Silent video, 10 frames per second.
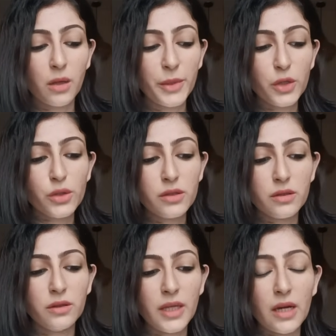because
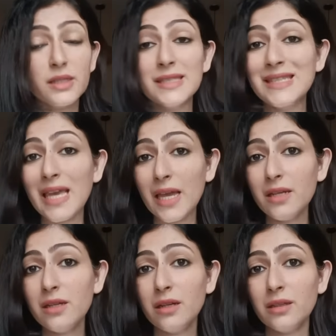they are
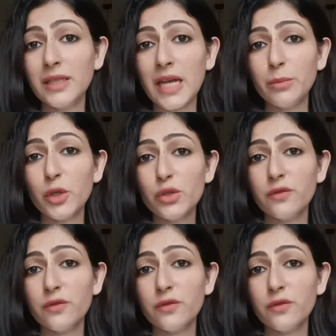scared that because